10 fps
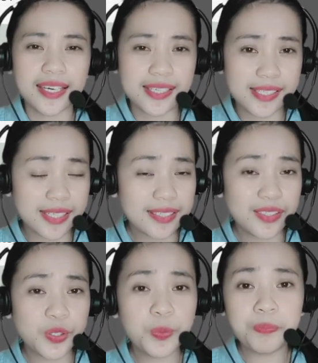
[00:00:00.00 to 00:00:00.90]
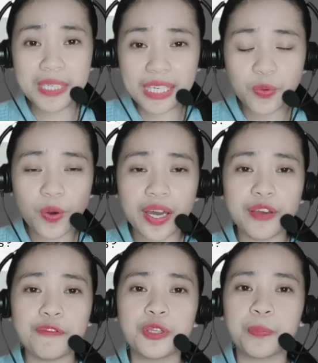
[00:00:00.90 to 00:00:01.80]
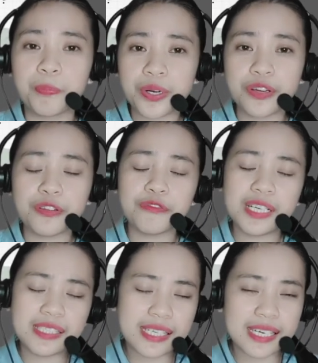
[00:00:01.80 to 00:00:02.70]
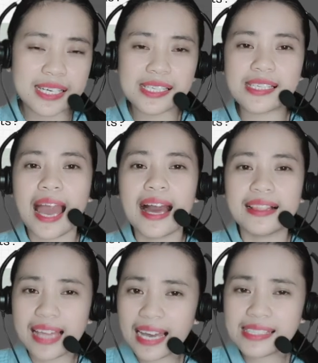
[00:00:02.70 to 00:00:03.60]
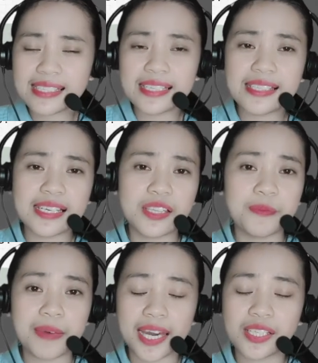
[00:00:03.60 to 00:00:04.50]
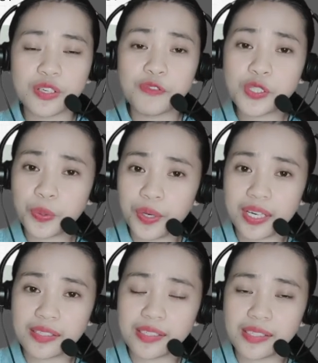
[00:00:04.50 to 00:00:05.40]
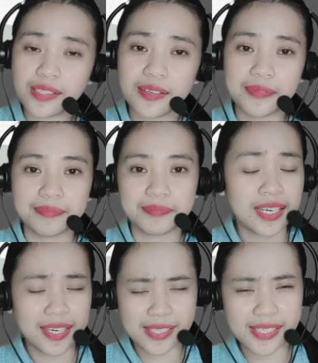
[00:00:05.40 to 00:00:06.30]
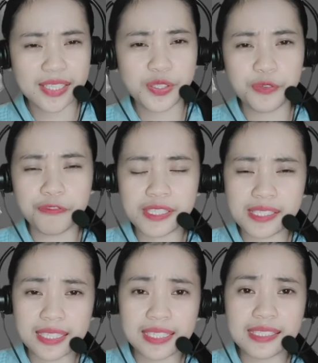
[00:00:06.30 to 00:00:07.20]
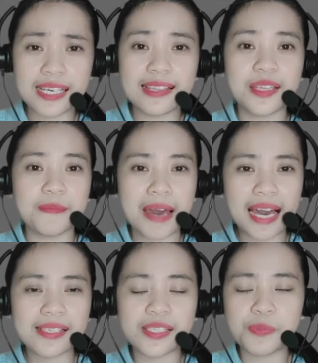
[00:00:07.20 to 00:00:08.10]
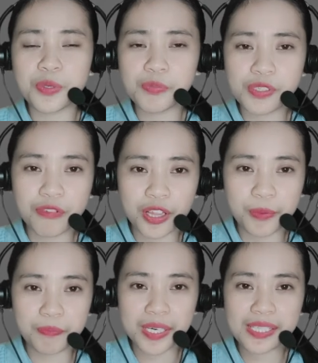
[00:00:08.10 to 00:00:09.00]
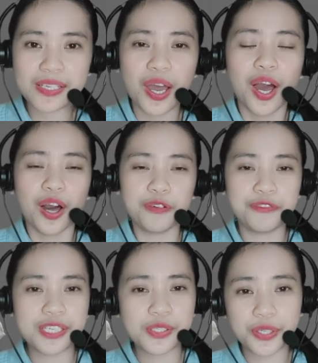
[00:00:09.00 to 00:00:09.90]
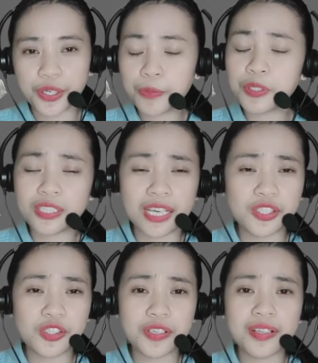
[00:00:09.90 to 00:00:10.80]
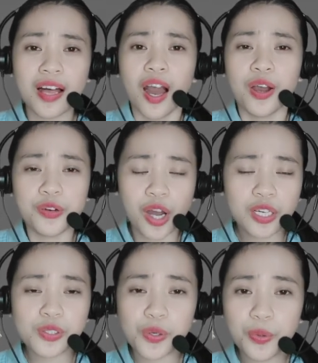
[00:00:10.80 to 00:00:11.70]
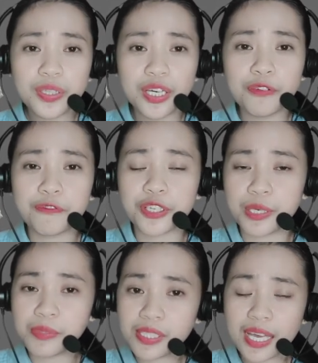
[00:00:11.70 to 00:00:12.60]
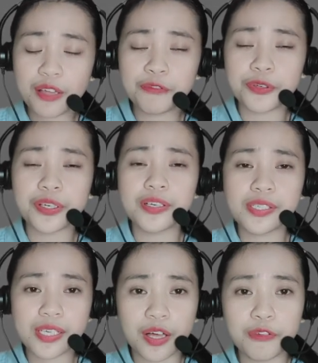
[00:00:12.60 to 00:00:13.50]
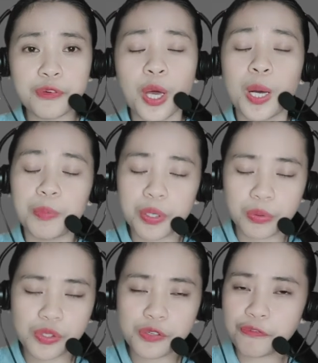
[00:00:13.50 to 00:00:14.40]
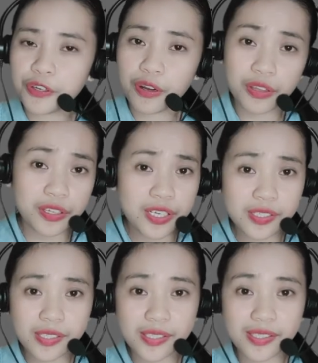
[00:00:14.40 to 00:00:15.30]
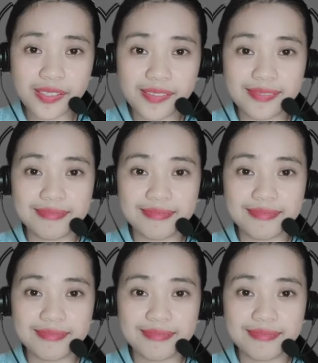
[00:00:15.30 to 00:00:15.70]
is it to midwife the birth of ideas latent in the minds of students? Is it to facilitate the maximum development of his or her potential, not only for himself or herself, but also for others?